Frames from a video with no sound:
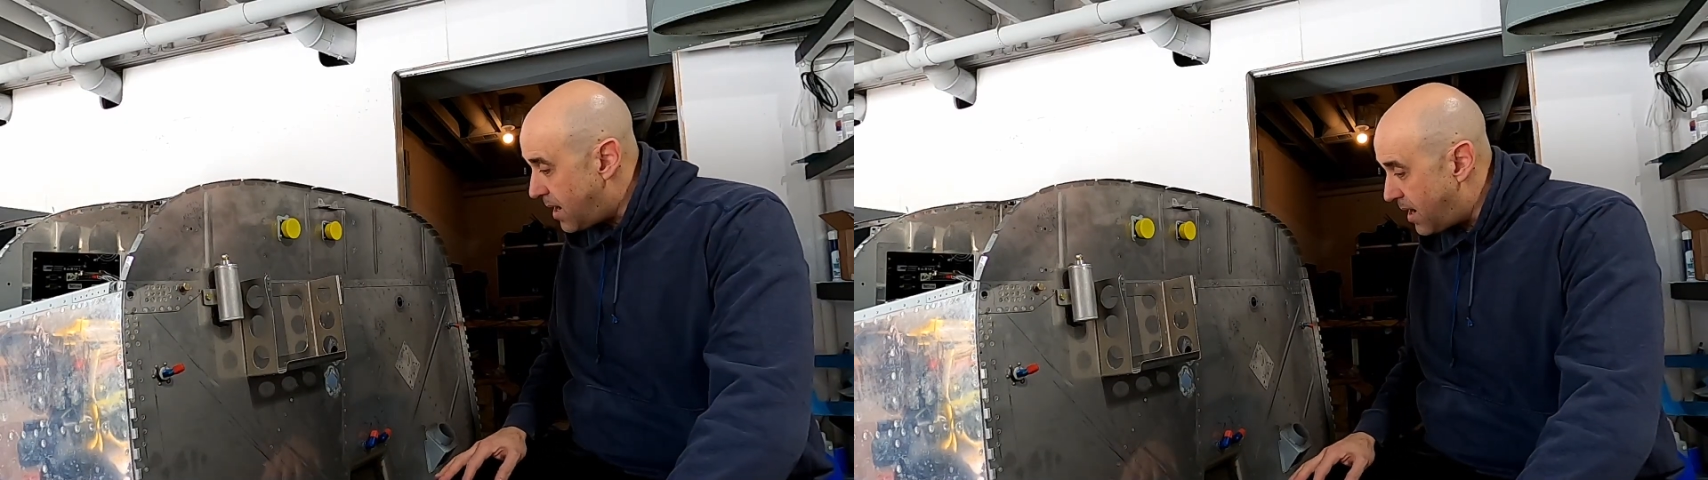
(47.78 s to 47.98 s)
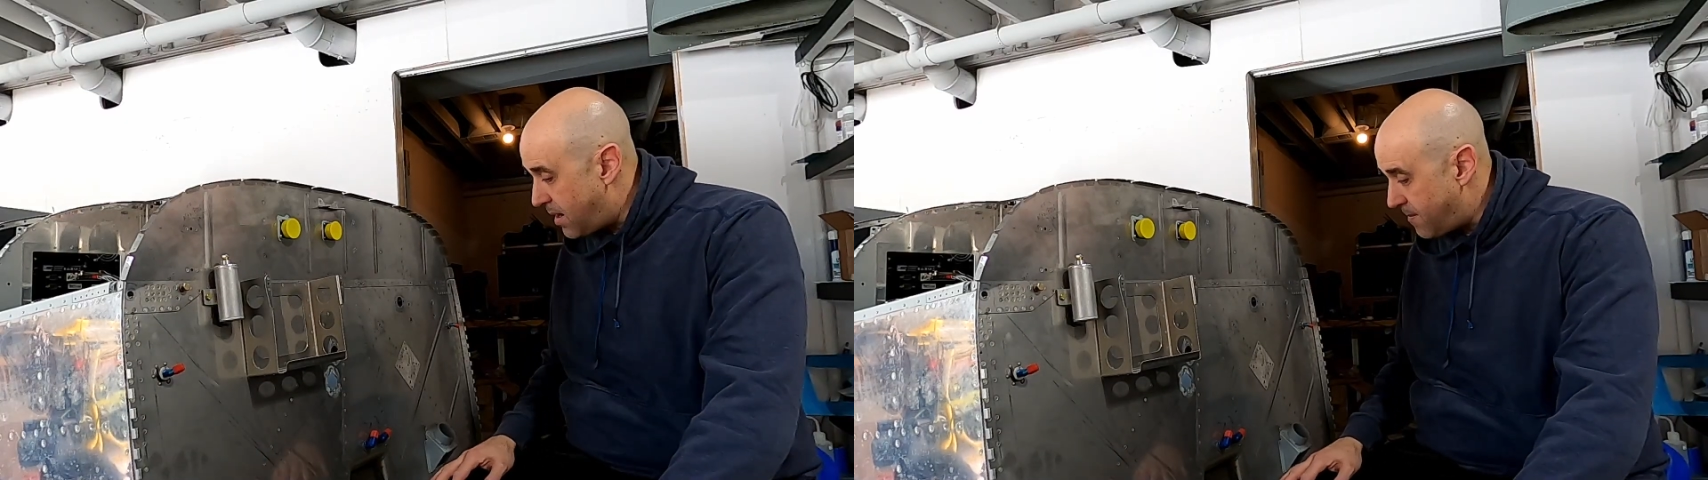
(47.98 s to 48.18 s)

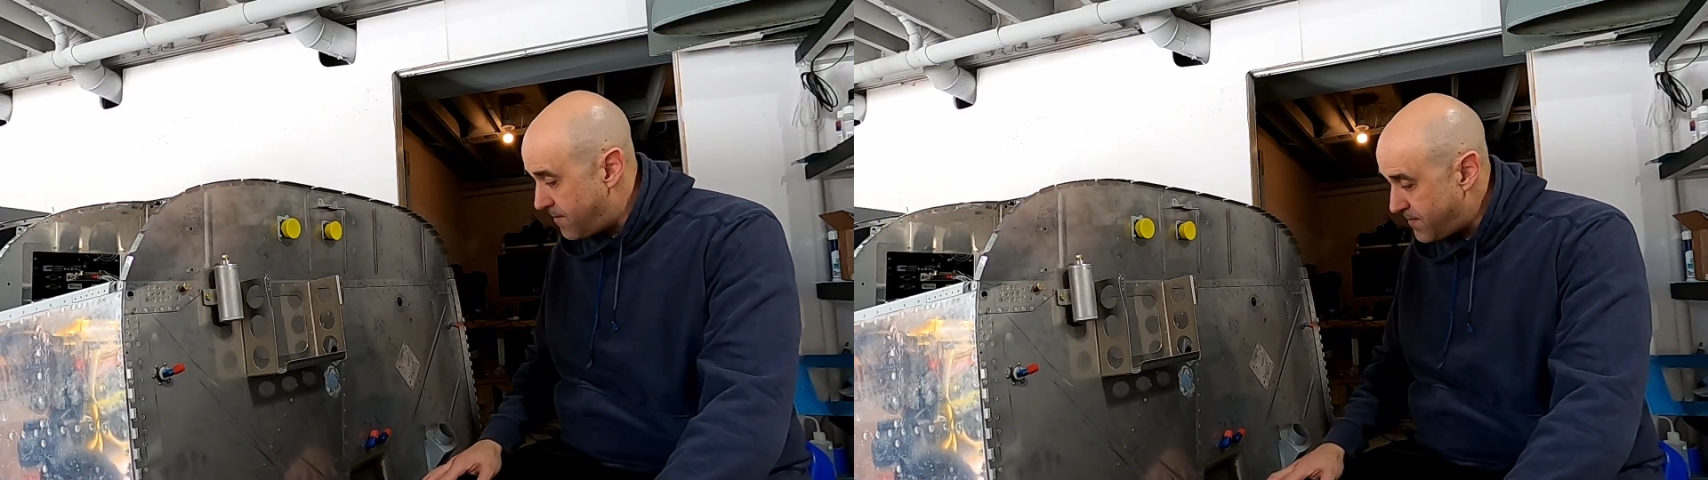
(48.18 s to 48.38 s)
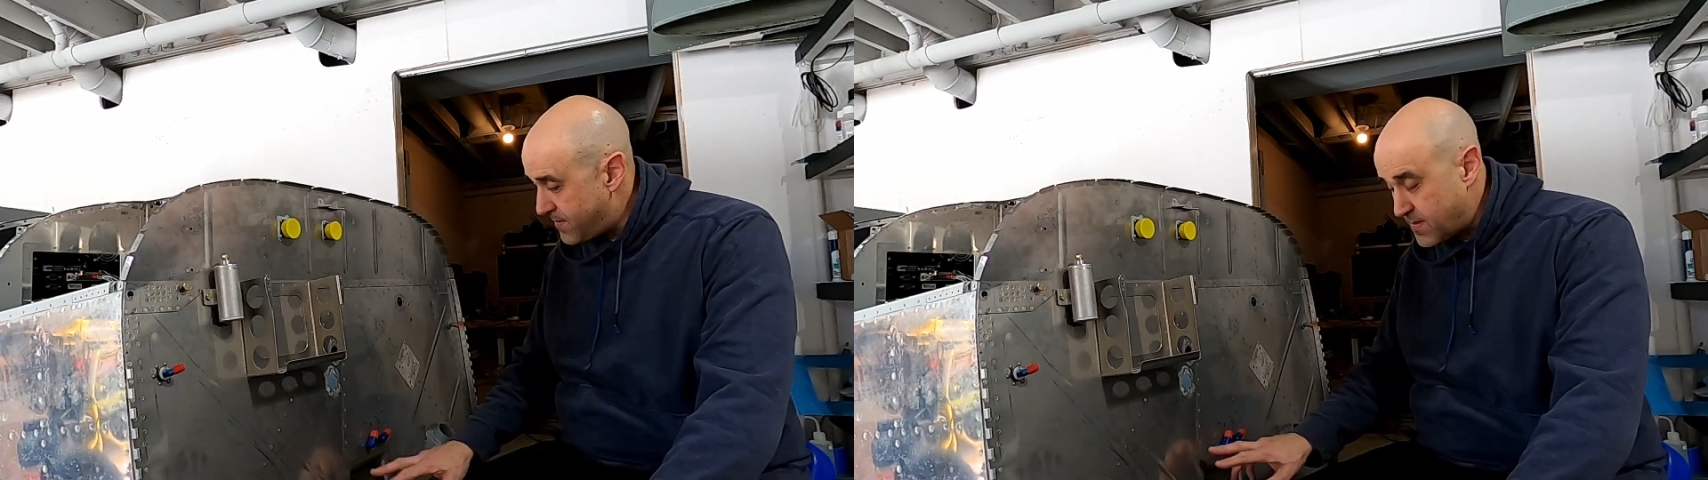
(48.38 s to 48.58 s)

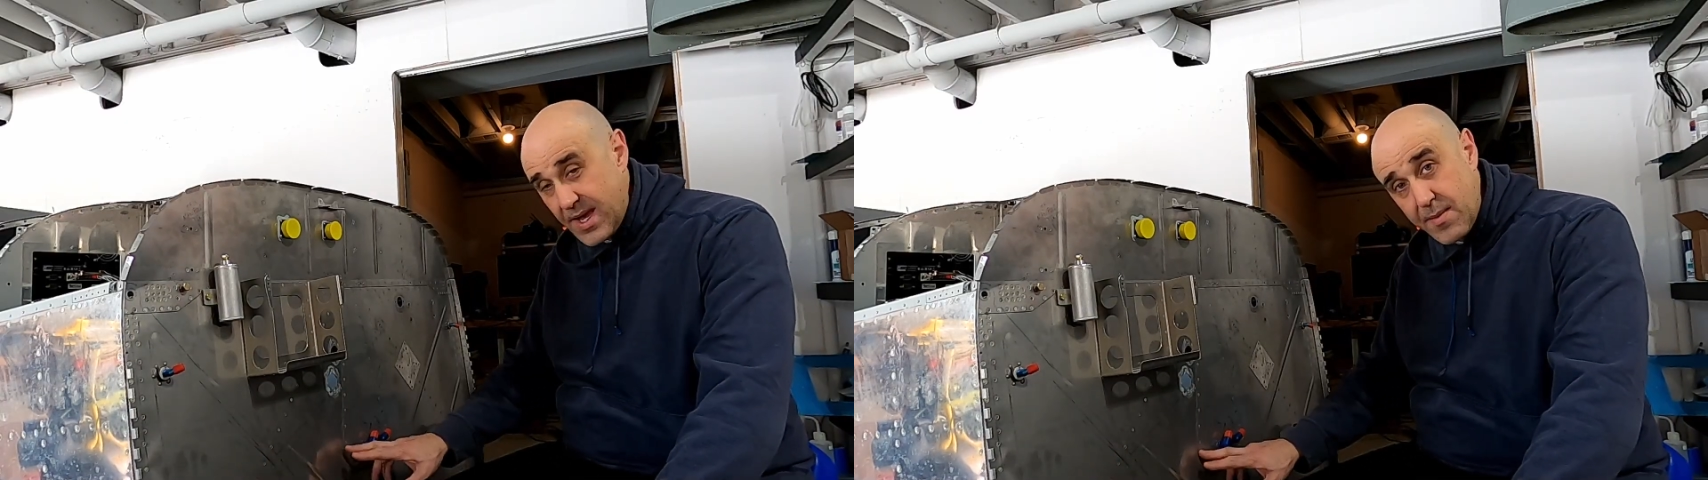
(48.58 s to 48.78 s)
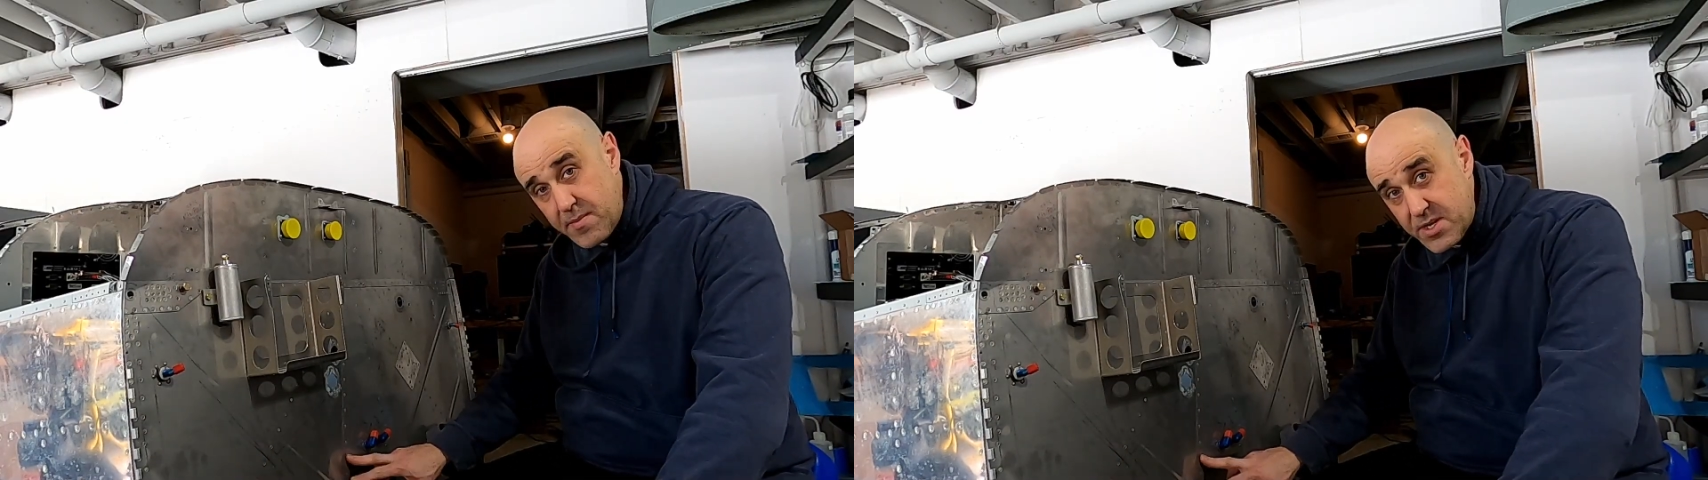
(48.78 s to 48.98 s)
I'm
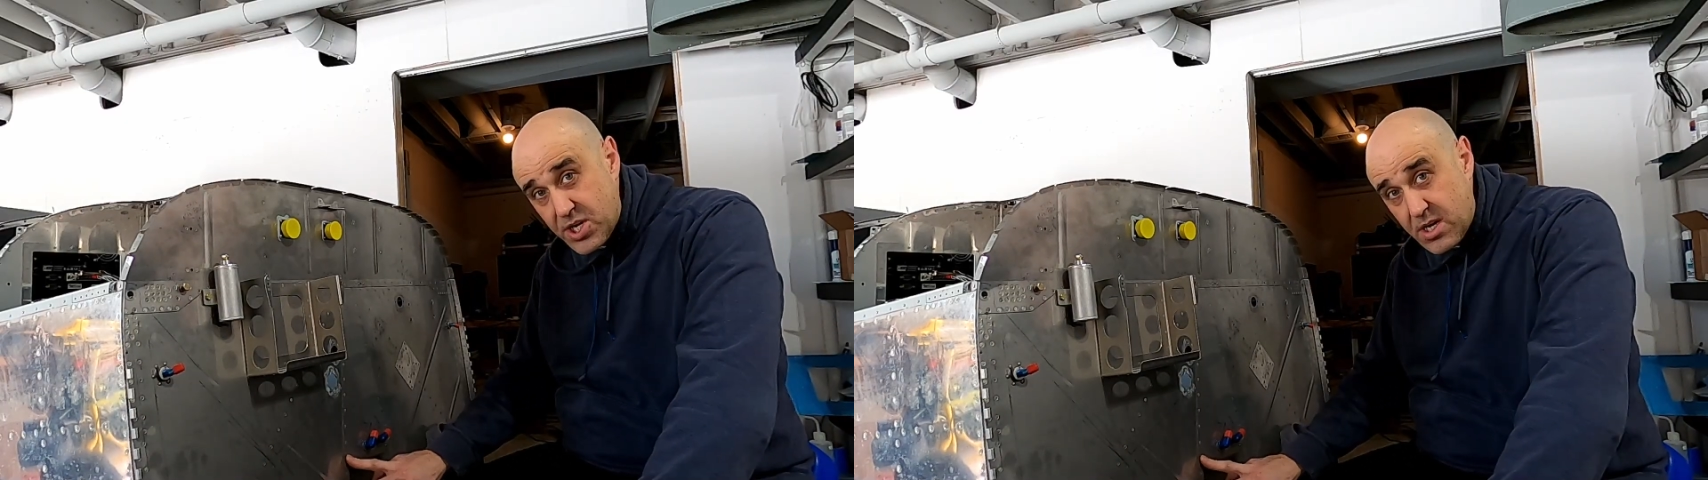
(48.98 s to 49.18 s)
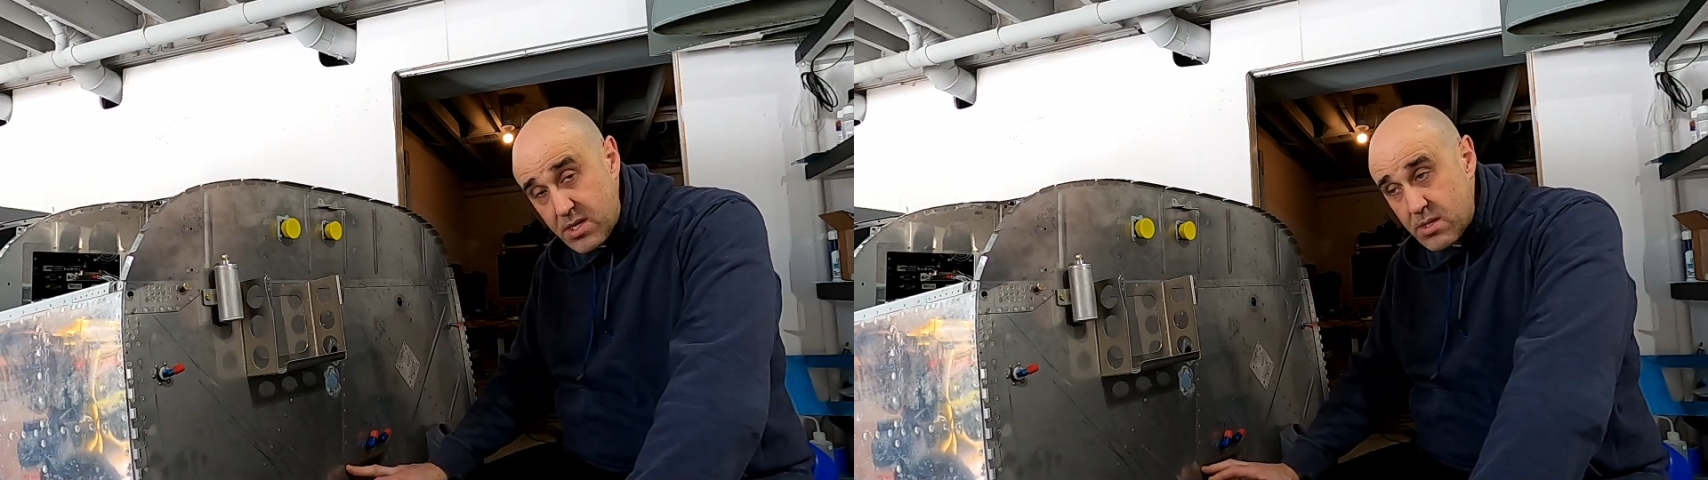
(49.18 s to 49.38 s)
in
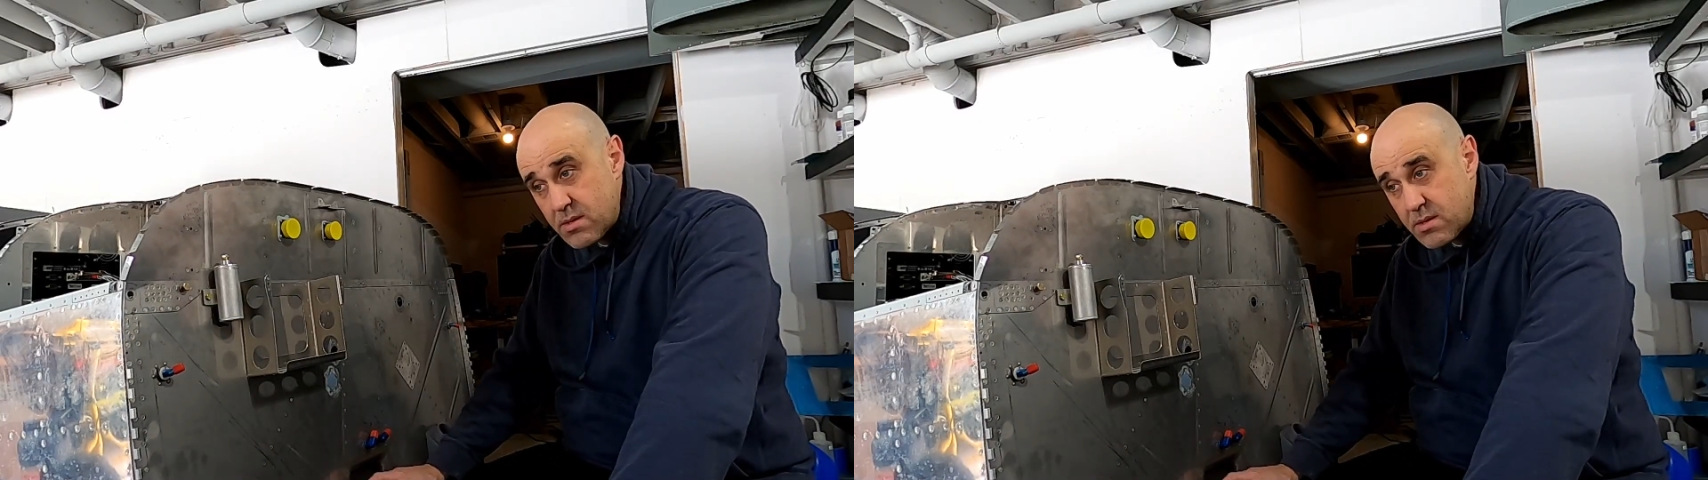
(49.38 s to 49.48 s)
Michigan.